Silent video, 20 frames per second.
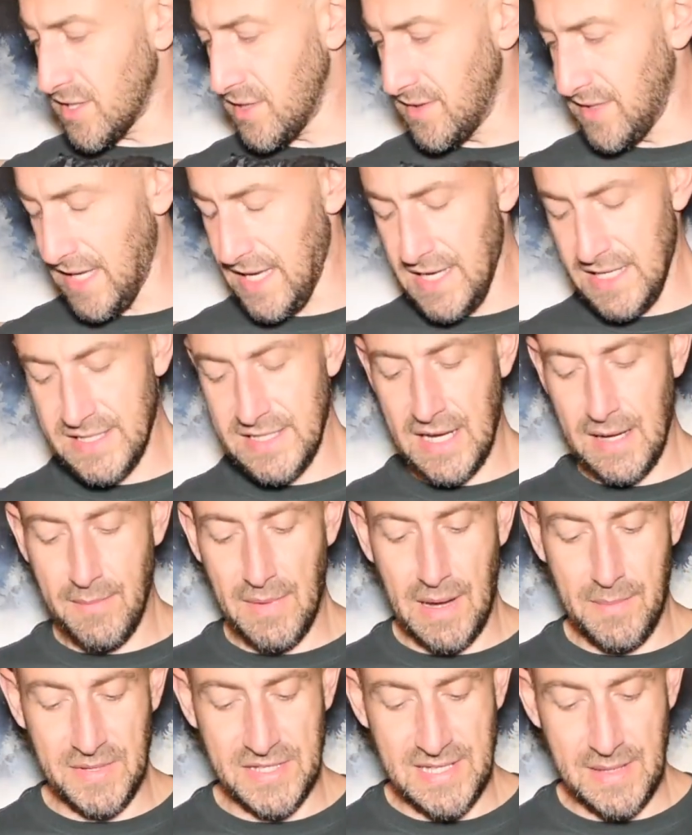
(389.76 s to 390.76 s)
on these, I
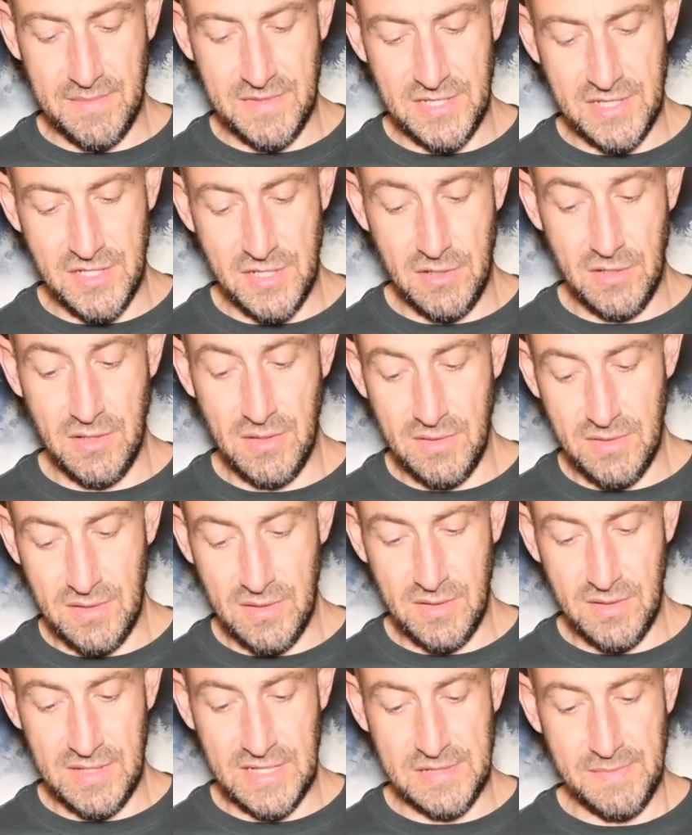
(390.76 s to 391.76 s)
might be tempted to
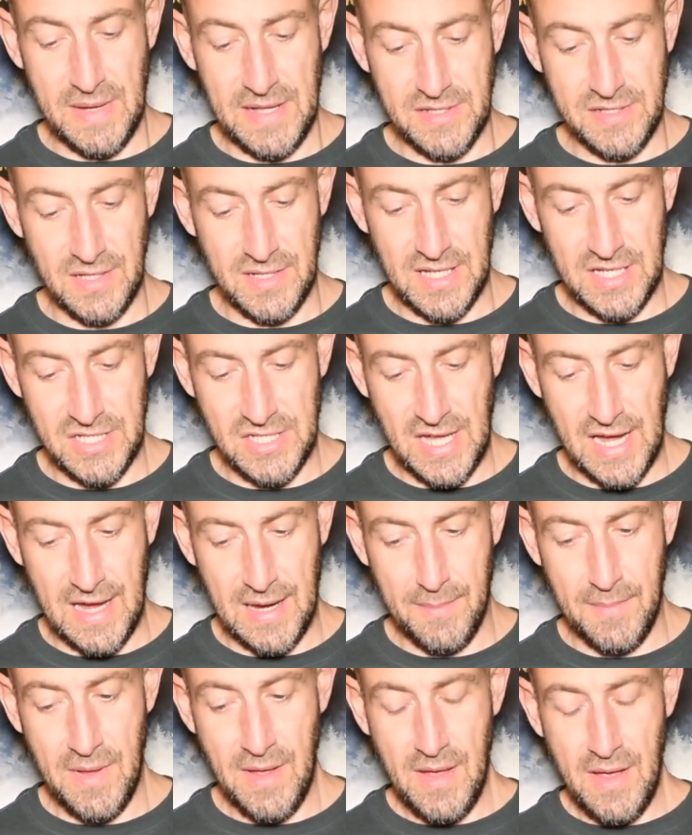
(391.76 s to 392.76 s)
dismantle each
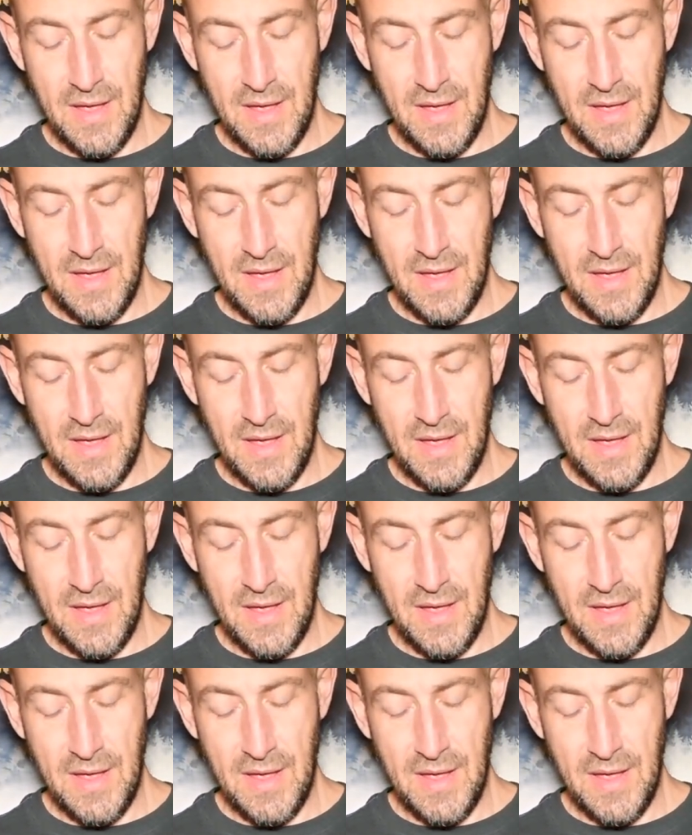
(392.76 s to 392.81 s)
time.